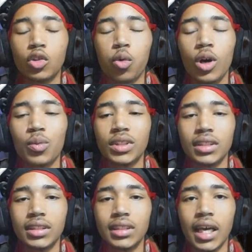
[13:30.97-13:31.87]
Twerp is
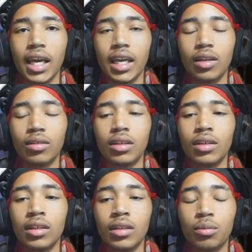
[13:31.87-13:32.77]
insane.
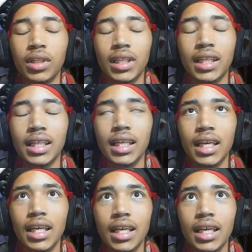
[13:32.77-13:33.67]

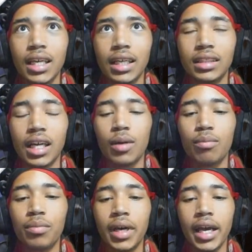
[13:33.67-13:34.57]
Please,
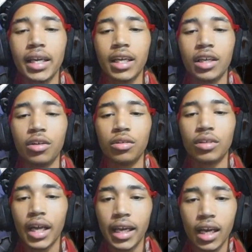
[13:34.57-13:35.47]
I'm begging you,
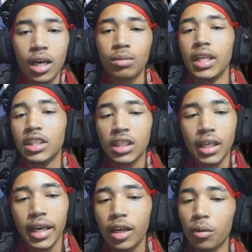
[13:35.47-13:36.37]
like, update your
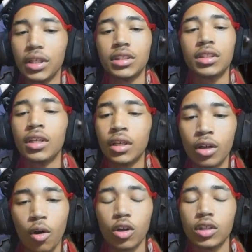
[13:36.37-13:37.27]
language.
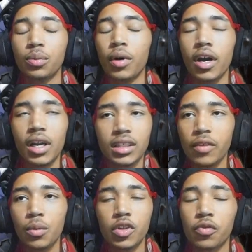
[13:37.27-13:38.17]
Worst Party is
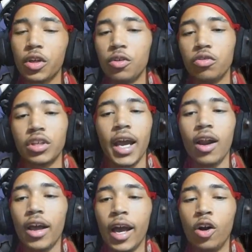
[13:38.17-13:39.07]
infamous for using
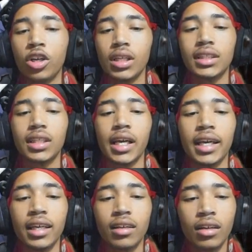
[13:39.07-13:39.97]
that elderly
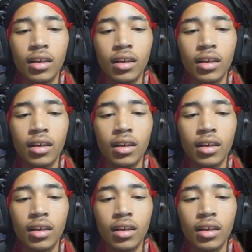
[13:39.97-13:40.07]
slang.